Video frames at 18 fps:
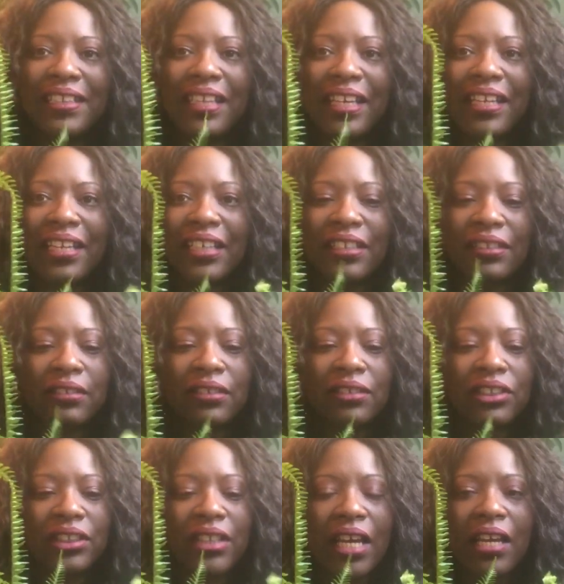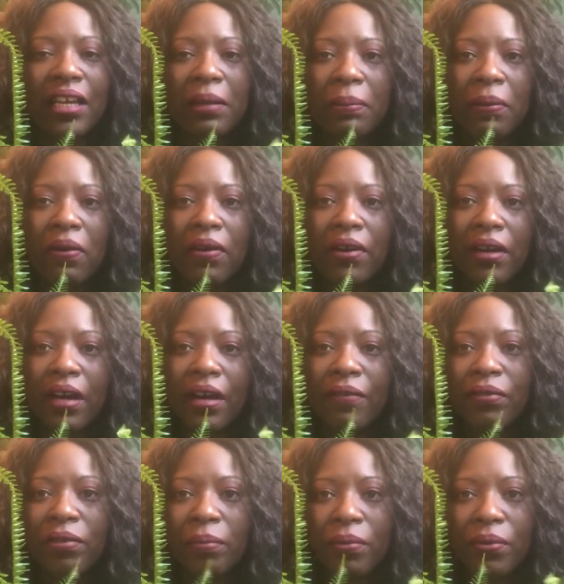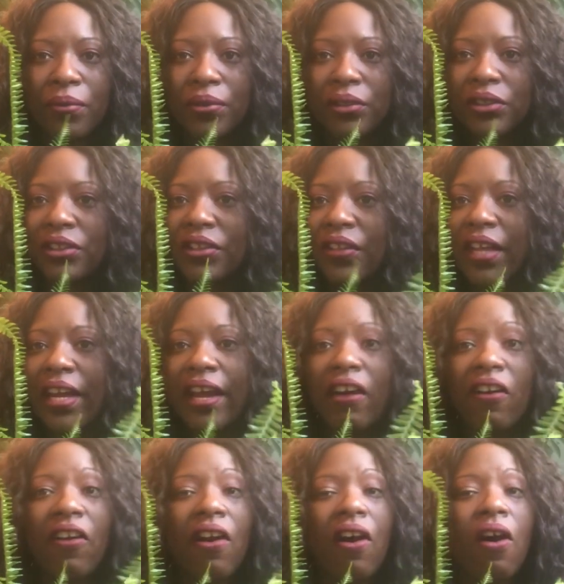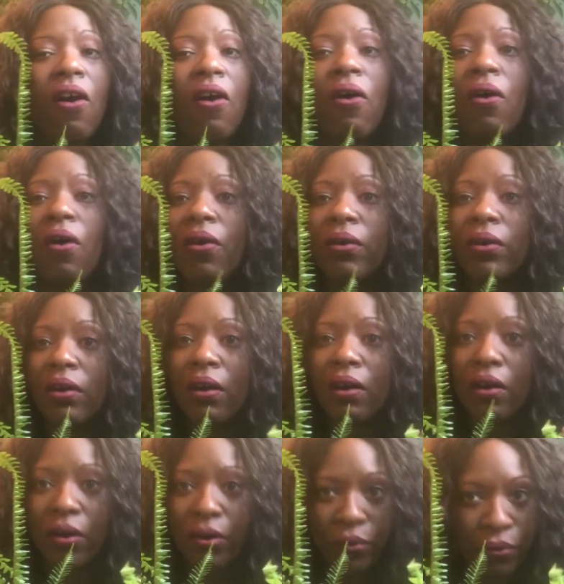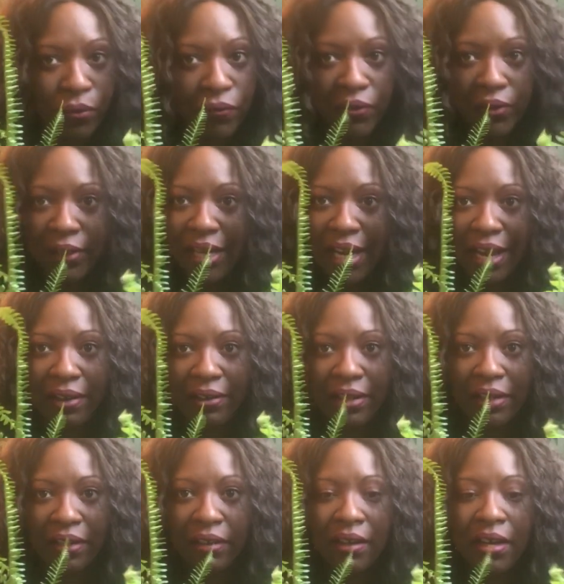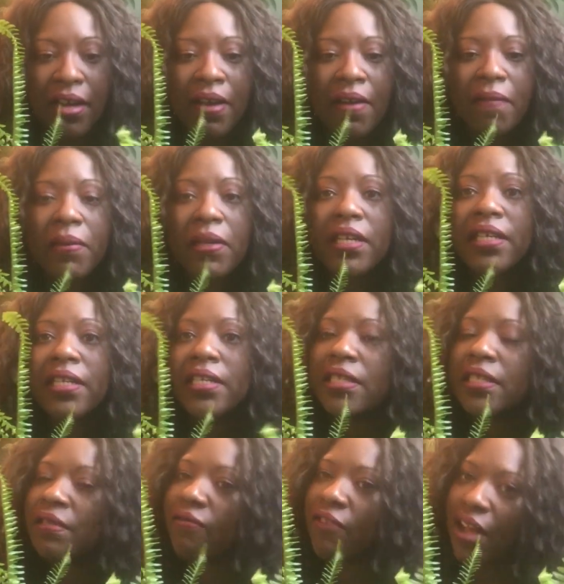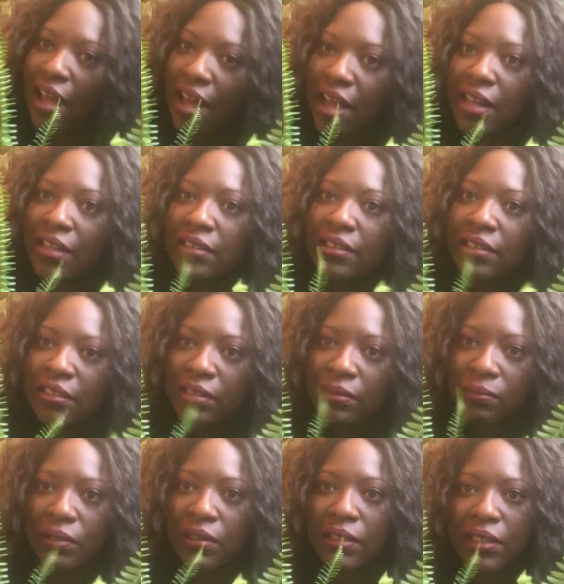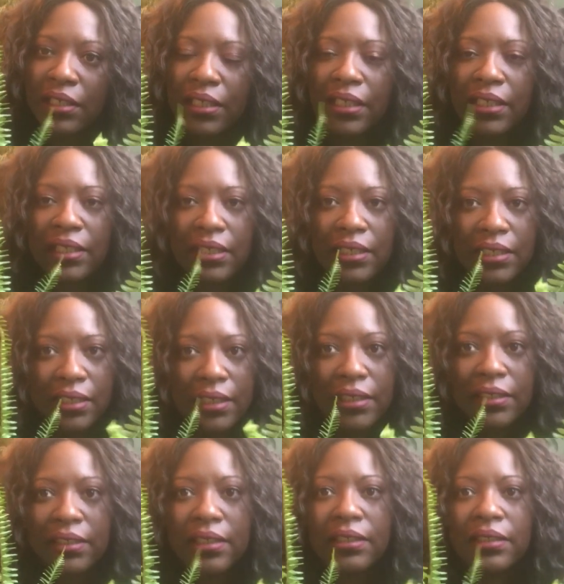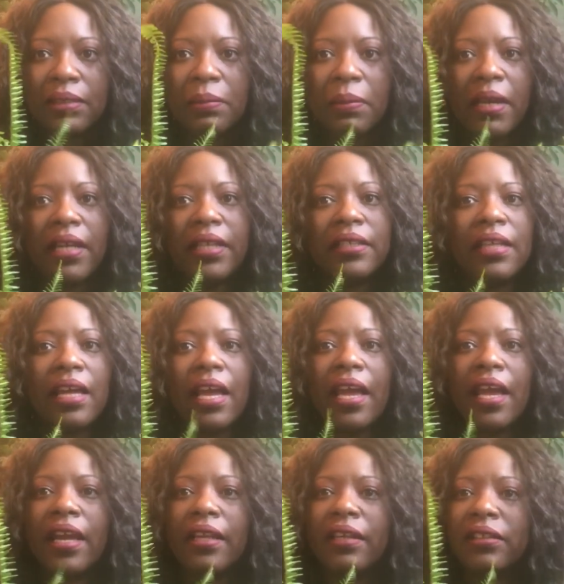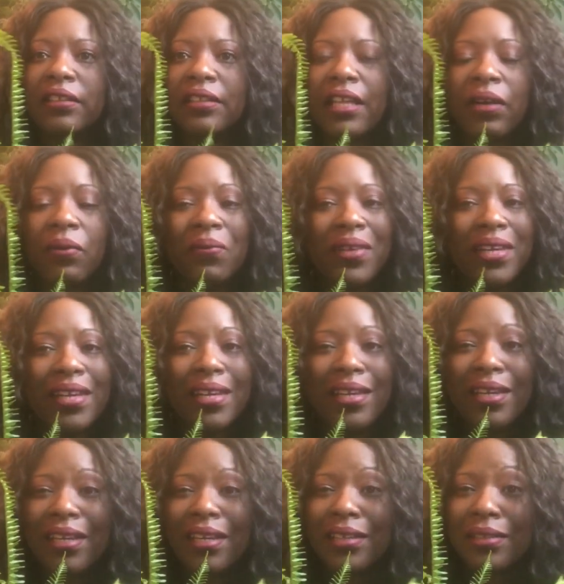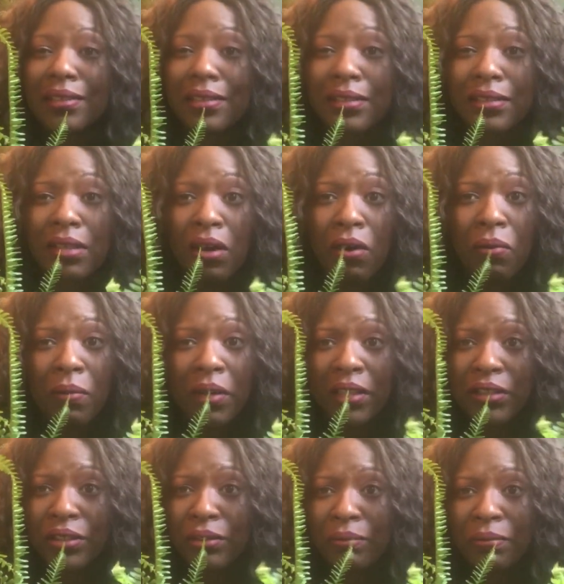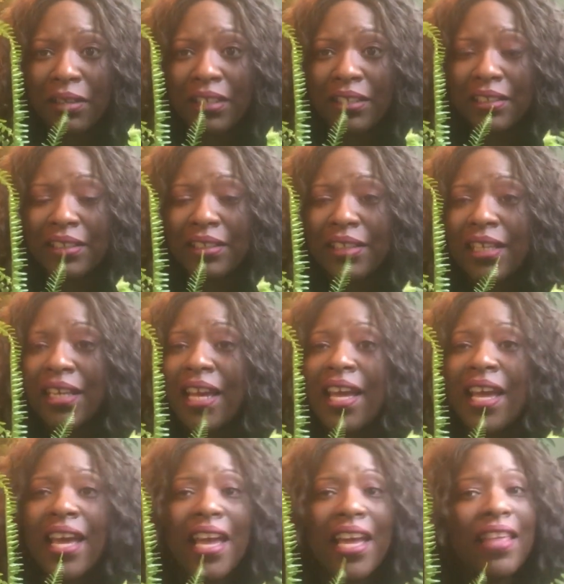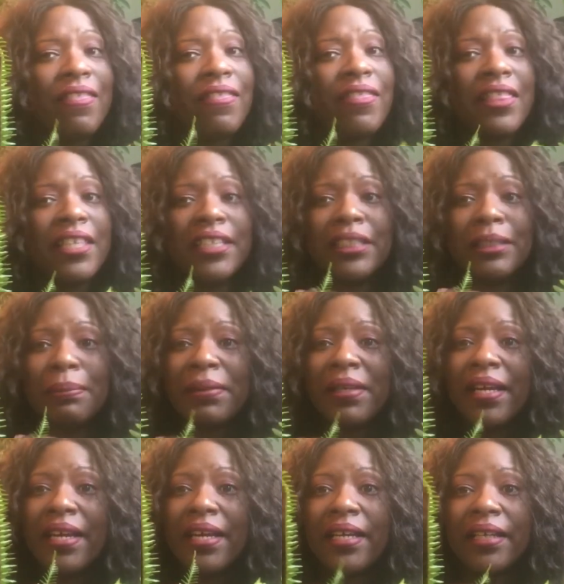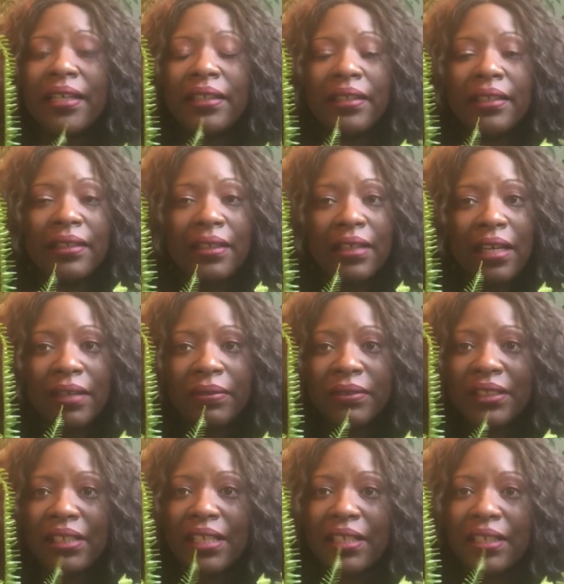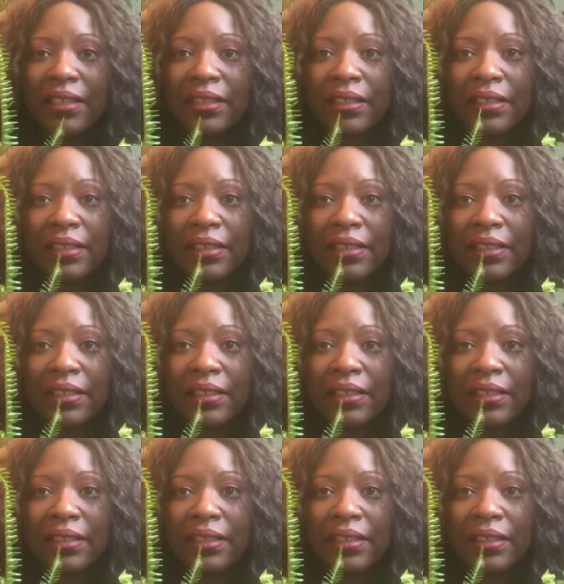In a shady part of the porch, they are all over down here, because for us it's really easy to maintain. It's like we get so much humidity, and this plant loves it.